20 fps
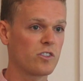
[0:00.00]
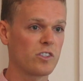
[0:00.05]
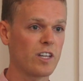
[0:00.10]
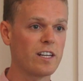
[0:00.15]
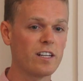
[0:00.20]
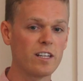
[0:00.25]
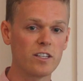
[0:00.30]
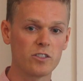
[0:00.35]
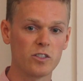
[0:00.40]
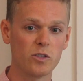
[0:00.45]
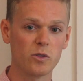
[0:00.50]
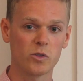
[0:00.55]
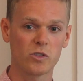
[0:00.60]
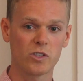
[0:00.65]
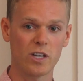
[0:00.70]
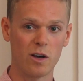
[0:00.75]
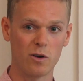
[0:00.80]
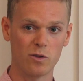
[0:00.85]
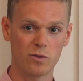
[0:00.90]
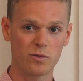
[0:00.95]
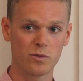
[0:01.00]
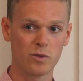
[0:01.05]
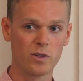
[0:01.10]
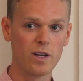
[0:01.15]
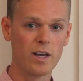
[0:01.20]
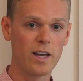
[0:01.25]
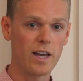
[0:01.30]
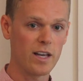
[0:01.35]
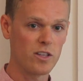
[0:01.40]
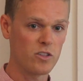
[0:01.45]
send it to yourself
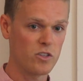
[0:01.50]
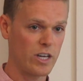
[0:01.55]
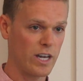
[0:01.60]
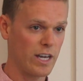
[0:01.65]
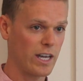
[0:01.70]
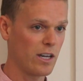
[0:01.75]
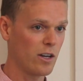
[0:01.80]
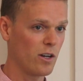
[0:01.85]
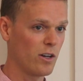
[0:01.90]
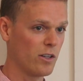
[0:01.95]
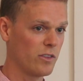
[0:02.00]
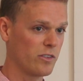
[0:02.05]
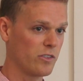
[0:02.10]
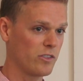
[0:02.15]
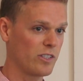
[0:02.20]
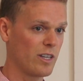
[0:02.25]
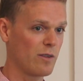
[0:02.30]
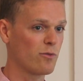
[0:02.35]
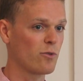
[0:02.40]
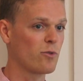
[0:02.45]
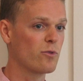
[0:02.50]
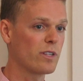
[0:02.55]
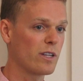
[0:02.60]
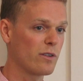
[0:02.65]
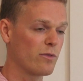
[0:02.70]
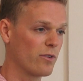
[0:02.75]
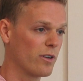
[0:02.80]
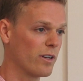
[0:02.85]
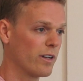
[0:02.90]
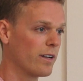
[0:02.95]
and check it on several
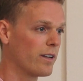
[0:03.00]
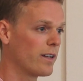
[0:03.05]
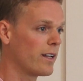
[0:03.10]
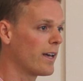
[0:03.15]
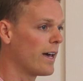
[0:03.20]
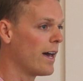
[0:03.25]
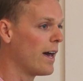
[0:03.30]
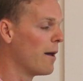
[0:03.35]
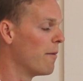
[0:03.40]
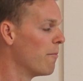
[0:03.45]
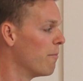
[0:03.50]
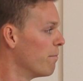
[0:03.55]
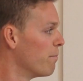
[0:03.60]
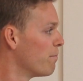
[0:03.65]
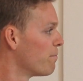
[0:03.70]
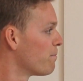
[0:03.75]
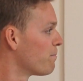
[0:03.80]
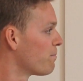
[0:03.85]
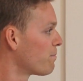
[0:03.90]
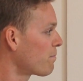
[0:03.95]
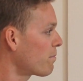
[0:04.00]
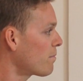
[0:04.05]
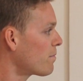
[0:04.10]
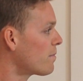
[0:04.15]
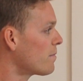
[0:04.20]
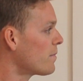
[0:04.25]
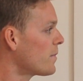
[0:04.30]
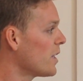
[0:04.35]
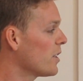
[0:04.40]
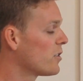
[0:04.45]
different
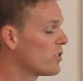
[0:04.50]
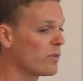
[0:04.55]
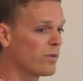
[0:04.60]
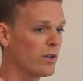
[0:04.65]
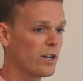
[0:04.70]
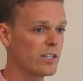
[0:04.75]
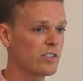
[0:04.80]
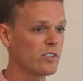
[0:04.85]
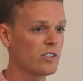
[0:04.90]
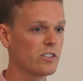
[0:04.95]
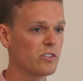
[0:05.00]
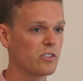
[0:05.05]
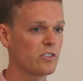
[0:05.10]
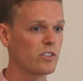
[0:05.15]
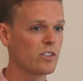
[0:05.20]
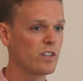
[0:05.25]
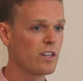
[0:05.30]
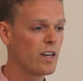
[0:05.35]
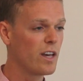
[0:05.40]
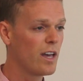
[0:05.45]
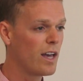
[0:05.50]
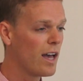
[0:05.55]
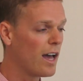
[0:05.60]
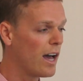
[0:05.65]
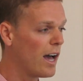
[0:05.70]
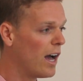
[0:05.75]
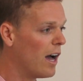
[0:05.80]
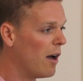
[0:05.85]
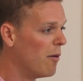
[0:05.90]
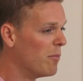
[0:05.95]
devices.
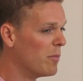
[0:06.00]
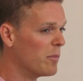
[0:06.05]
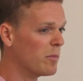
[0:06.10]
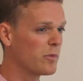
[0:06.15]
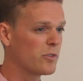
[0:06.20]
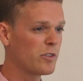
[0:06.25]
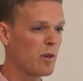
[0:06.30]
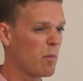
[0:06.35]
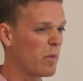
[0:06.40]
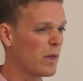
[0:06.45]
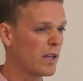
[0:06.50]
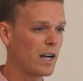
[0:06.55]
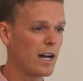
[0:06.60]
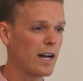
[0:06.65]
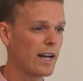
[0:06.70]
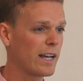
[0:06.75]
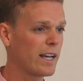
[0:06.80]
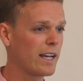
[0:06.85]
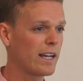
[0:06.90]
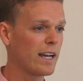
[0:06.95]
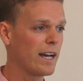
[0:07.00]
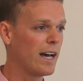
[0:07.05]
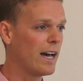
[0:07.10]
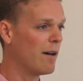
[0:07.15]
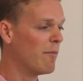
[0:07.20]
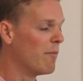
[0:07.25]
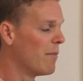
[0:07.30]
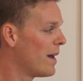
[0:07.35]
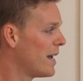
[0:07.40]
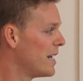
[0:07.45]
Something like
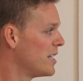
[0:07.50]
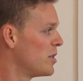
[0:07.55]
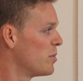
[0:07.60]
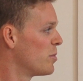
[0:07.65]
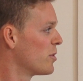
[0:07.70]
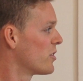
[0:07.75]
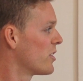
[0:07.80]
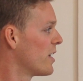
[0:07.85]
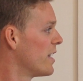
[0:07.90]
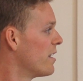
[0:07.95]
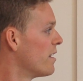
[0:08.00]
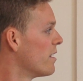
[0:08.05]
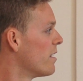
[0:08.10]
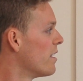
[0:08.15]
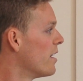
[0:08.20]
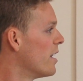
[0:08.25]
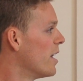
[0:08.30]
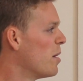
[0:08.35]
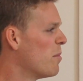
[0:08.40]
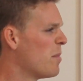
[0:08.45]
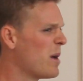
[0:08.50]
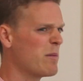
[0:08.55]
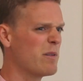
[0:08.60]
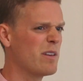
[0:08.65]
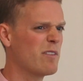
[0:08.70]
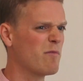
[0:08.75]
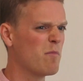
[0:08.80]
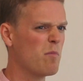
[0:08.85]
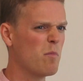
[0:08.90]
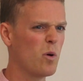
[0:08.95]
80%, maybe
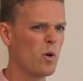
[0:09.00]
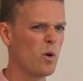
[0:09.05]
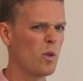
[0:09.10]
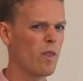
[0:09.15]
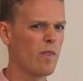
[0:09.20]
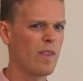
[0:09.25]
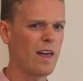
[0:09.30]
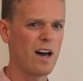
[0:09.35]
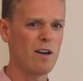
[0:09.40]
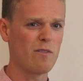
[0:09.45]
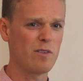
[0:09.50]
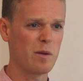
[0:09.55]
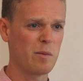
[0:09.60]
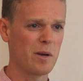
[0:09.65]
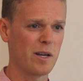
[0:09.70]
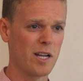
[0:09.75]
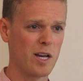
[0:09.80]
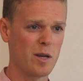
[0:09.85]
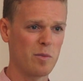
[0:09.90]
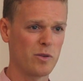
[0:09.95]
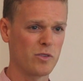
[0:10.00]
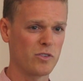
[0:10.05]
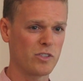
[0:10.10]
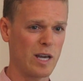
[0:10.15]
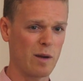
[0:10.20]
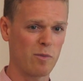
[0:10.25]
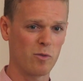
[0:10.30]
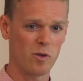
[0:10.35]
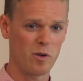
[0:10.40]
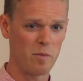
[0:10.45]
even more than that of email opens
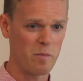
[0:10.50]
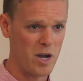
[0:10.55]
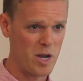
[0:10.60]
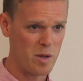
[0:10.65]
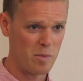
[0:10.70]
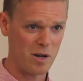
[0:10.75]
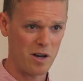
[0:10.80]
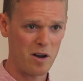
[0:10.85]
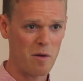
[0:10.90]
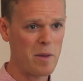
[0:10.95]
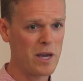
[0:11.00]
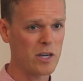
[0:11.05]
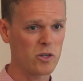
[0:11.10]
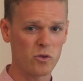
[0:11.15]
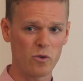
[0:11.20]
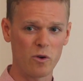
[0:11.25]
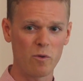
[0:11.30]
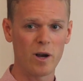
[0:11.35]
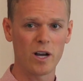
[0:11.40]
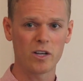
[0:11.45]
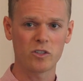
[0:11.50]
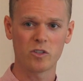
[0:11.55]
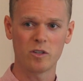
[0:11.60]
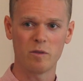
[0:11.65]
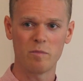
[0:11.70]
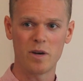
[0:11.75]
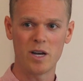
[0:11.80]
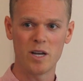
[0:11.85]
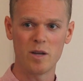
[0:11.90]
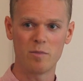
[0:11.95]
happen on a mobile. Make sure it works on
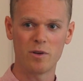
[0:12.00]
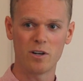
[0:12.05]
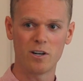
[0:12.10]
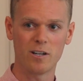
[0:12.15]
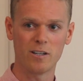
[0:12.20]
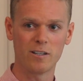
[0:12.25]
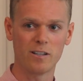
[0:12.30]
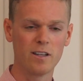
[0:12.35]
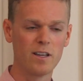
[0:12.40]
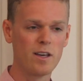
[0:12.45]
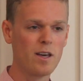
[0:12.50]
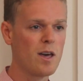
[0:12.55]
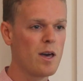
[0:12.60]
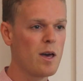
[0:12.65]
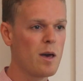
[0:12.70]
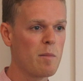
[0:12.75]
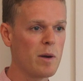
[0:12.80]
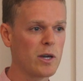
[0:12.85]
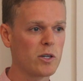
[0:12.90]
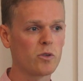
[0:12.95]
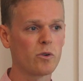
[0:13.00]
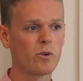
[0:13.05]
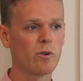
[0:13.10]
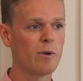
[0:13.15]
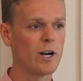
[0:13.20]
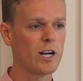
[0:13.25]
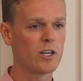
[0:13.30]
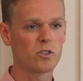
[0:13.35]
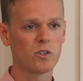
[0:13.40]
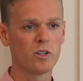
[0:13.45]
a mobile. Make sure it
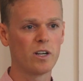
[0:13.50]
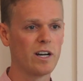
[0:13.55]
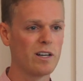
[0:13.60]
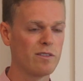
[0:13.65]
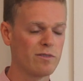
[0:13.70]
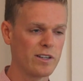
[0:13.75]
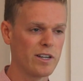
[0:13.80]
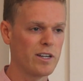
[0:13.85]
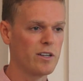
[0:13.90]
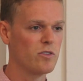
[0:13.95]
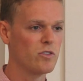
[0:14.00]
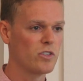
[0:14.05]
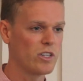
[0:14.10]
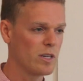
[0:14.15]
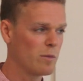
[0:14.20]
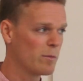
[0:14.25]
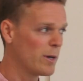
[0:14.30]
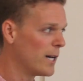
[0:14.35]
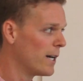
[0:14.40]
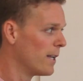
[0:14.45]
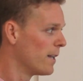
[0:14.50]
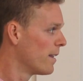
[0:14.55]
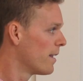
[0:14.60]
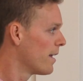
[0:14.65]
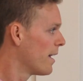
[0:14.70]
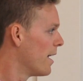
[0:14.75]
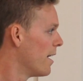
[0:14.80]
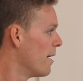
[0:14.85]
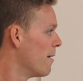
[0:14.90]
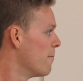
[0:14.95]
works on iPhone,
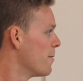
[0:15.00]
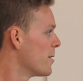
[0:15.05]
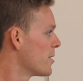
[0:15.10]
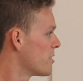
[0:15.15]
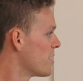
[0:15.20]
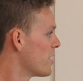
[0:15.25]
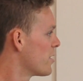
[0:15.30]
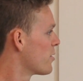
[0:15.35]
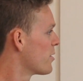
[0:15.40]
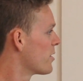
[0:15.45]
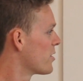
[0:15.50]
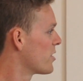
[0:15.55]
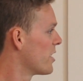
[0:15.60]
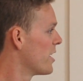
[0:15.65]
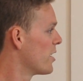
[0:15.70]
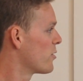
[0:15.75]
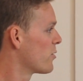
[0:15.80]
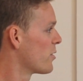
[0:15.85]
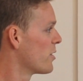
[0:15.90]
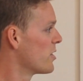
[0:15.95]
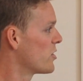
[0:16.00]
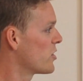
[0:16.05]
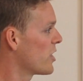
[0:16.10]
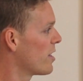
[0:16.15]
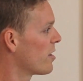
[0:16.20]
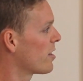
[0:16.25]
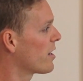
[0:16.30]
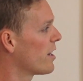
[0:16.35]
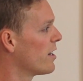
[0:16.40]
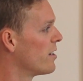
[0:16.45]
Gmail, etc., etc.
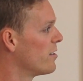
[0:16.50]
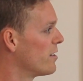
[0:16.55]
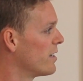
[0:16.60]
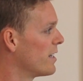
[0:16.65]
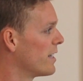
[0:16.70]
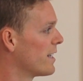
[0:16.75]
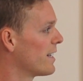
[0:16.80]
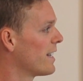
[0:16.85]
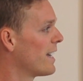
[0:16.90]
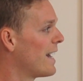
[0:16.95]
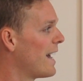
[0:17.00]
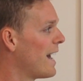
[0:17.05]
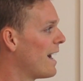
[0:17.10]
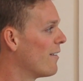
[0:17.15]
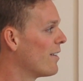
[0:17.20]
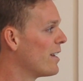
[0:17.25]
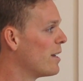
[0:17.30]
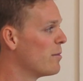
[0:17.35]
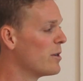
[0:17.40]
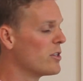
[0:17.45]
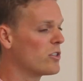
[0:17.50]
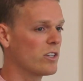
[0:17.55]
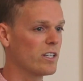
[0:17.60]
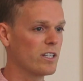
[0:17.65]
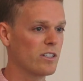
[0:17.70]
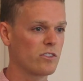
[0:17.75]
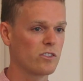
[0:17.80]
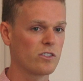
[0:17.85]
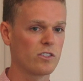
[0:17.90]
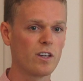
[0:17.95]
Check the coding, layout,
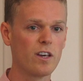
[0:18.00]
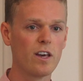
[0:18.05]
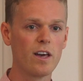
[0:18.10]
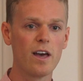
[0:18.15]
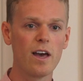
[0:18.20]
images.